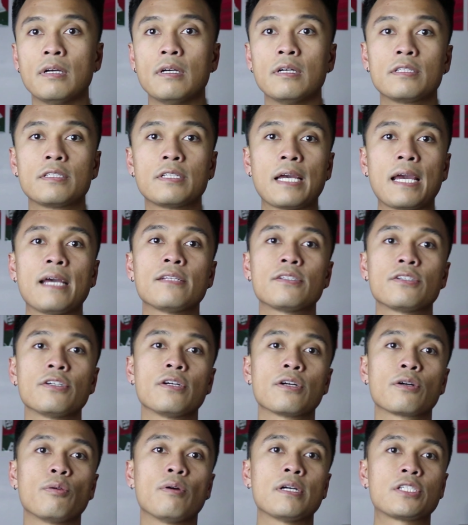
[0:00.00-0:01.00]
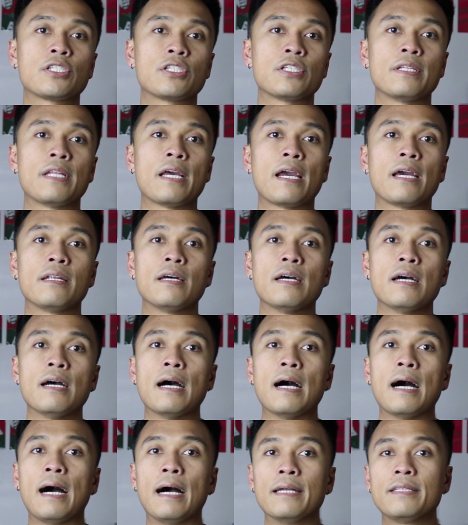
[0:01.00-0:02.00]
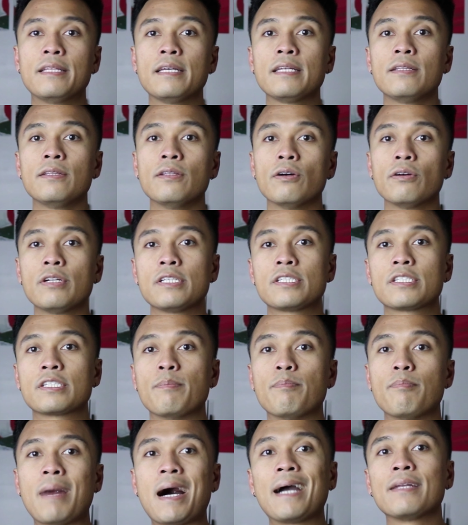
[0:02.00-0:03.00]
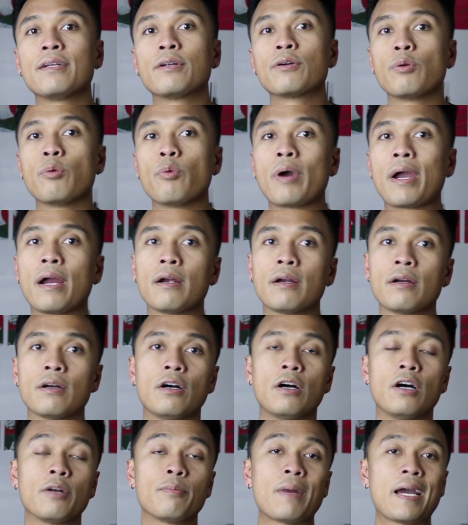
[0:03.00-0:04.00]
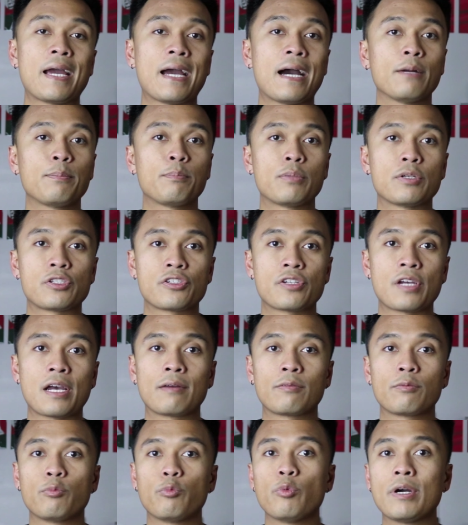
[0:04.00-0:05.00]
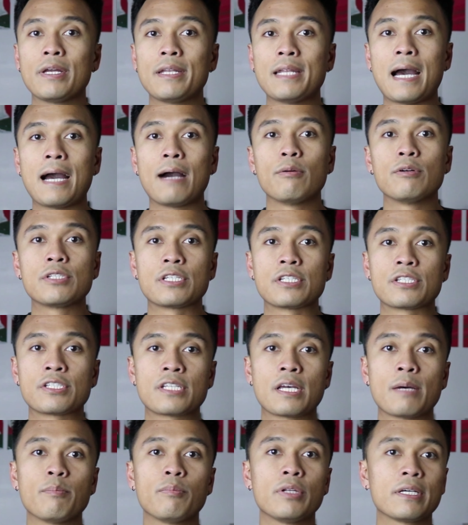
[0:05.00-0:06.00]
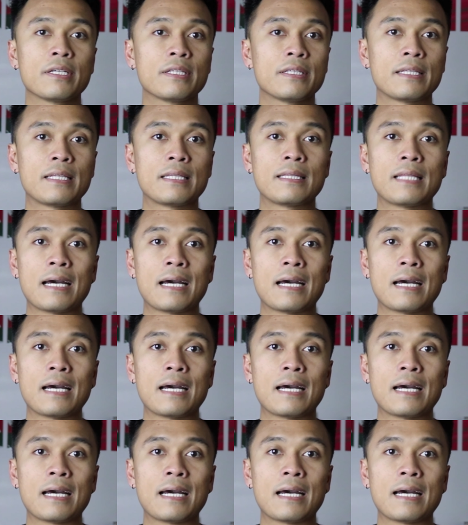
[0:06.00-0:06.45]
To answer your question, Dan, I did notice some minor wear on my output shaft when I was assembling